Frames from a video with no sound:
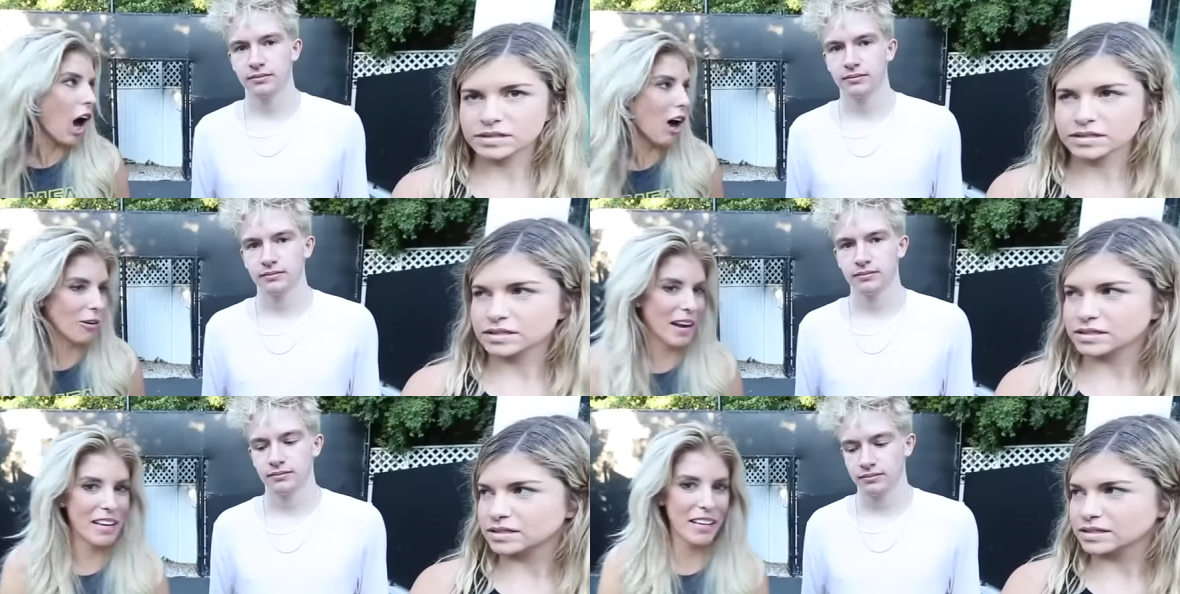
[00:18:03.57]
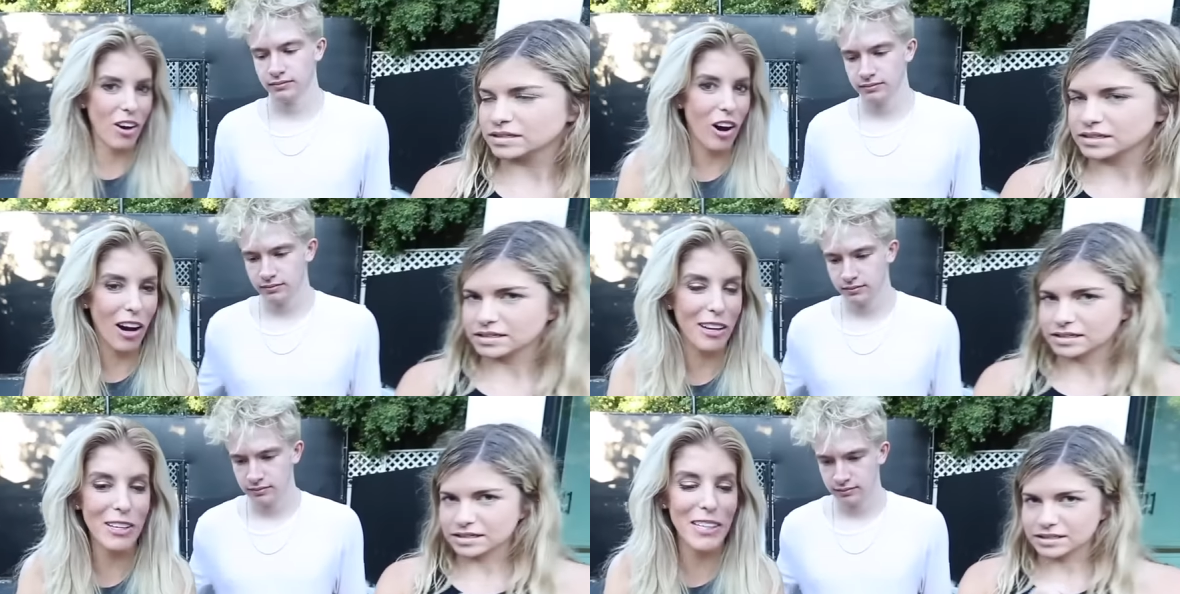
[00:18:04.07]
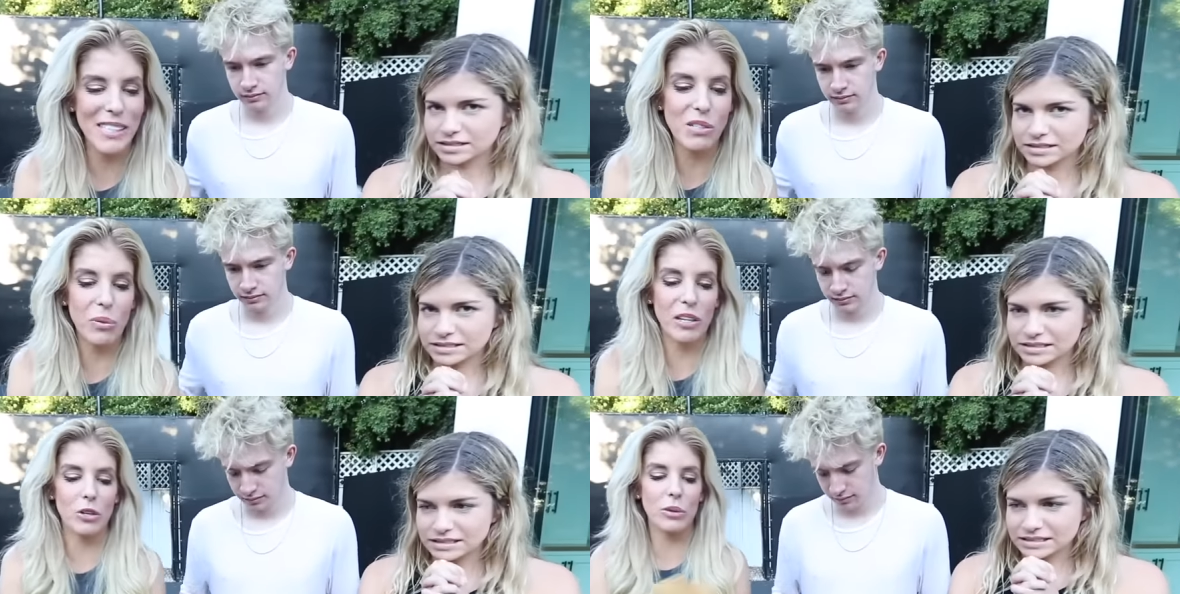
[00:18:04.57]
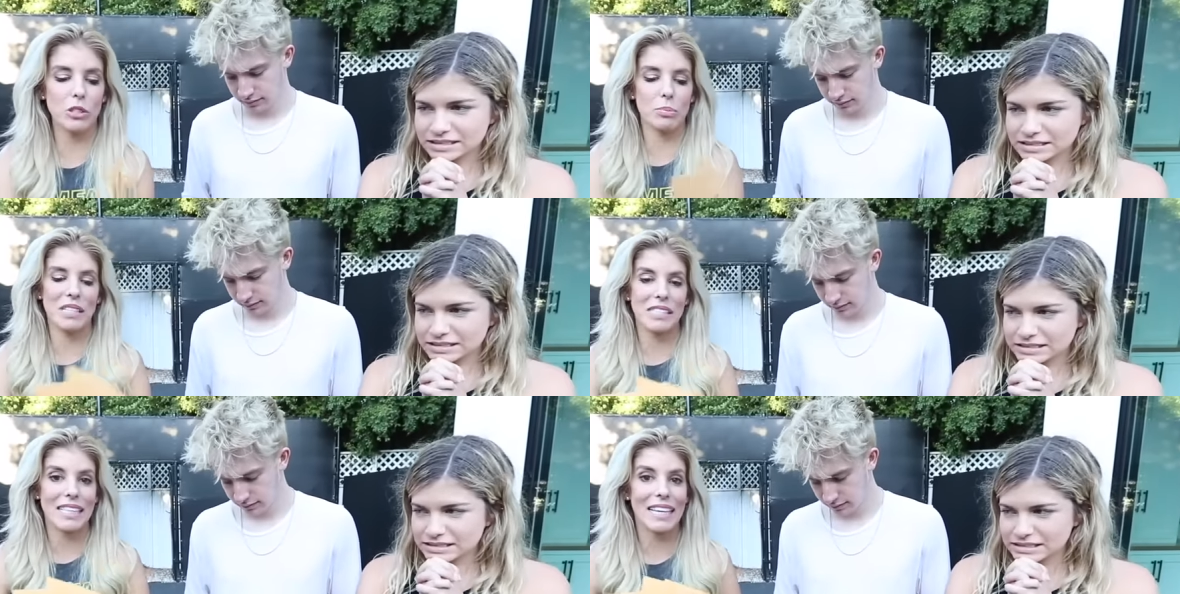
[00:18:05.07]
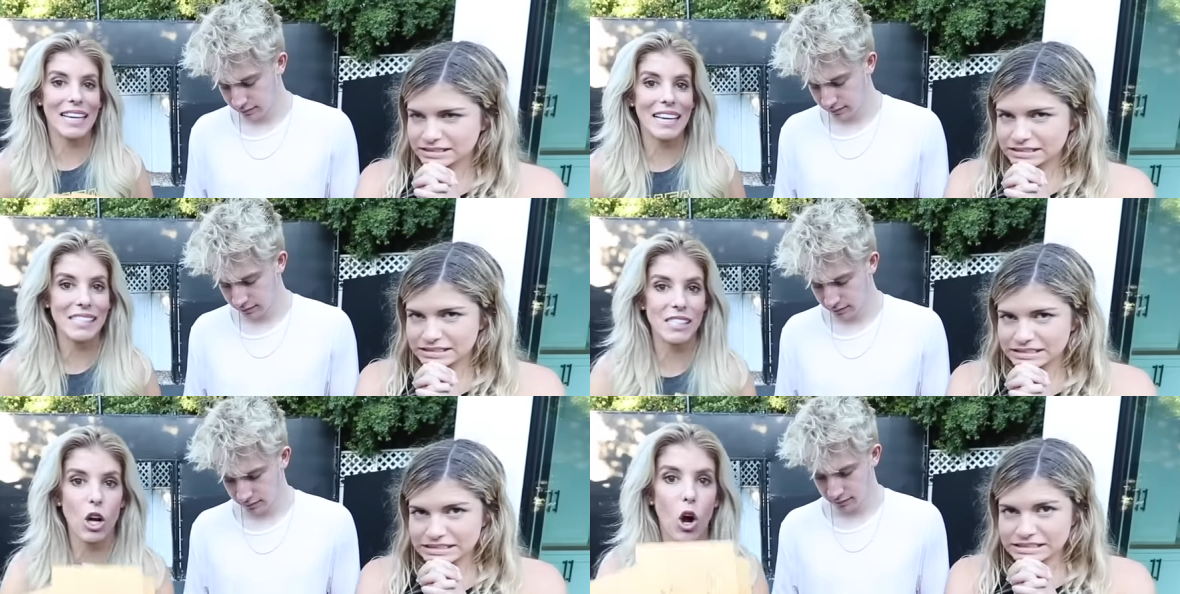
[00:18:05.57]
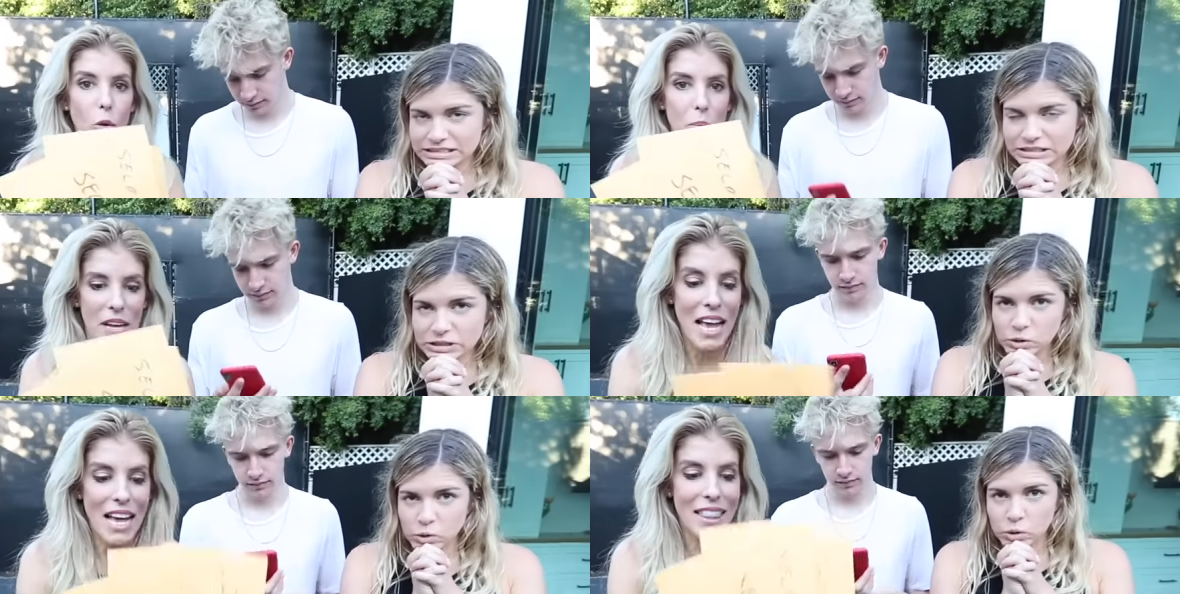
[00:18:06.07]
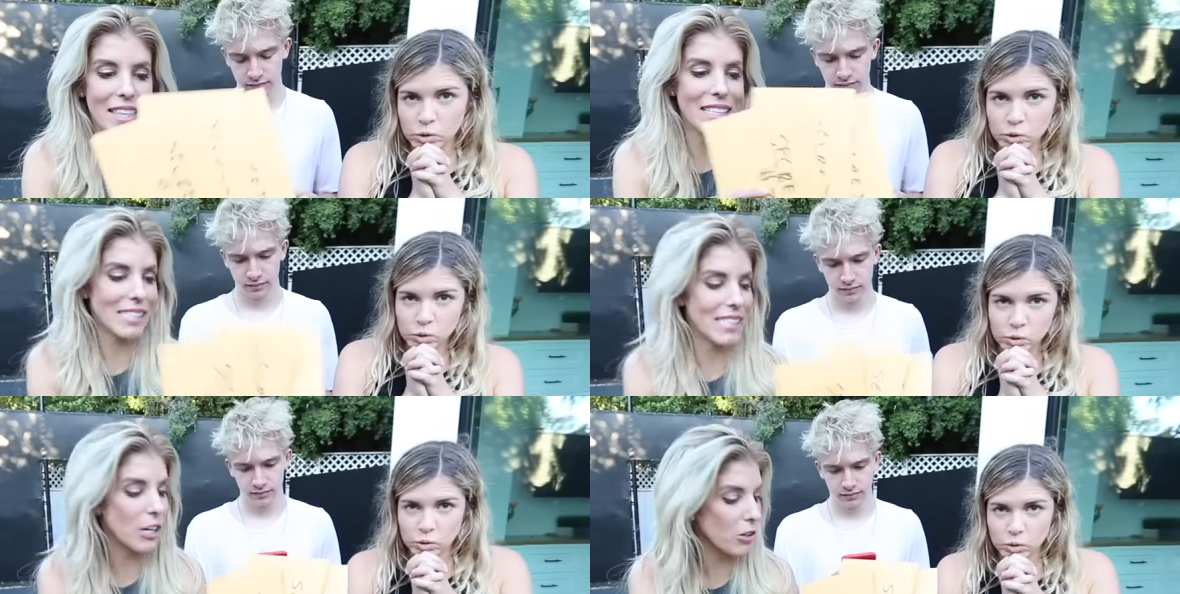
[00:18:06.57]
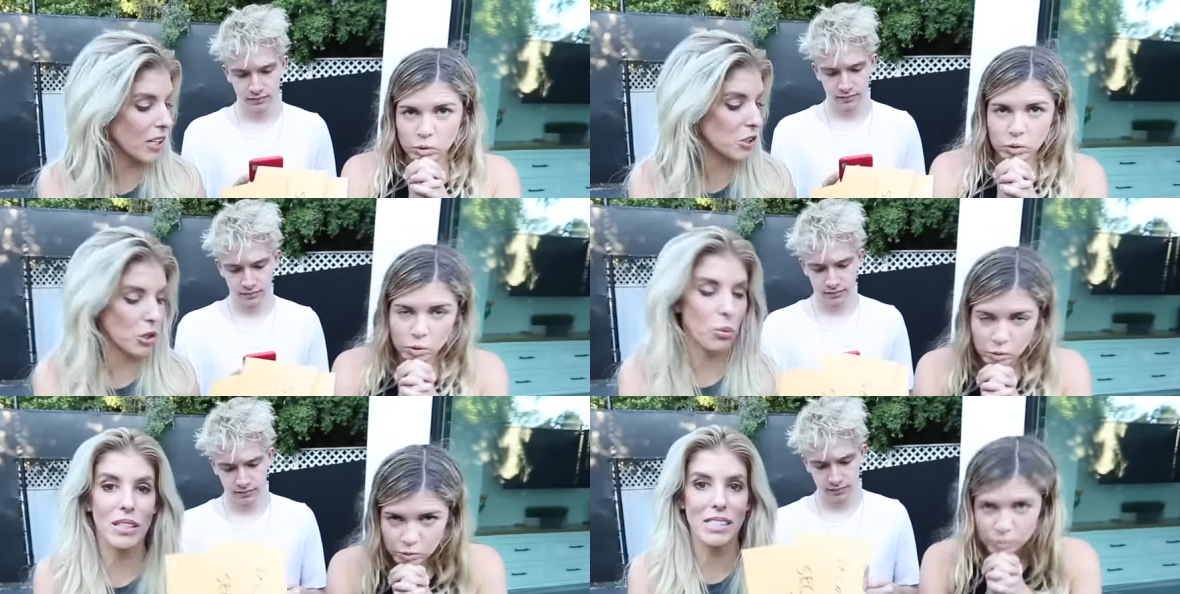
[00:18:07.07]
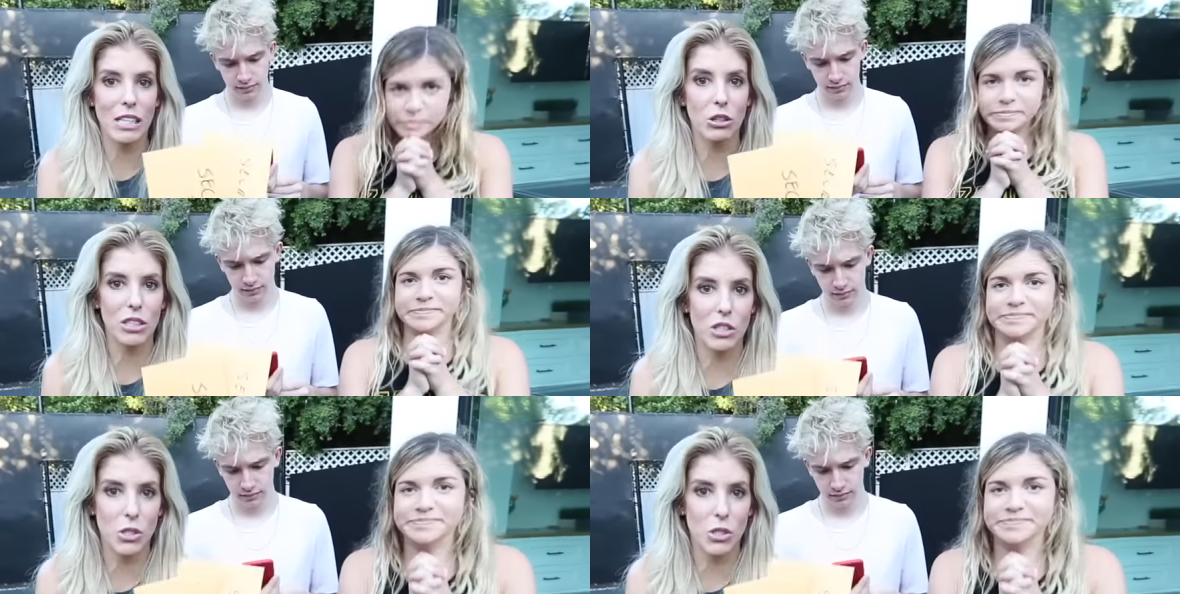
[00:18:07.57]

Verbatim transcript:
Speaker 1: All right. Connor is the winner, which means he gets to open the secret. Do you want secret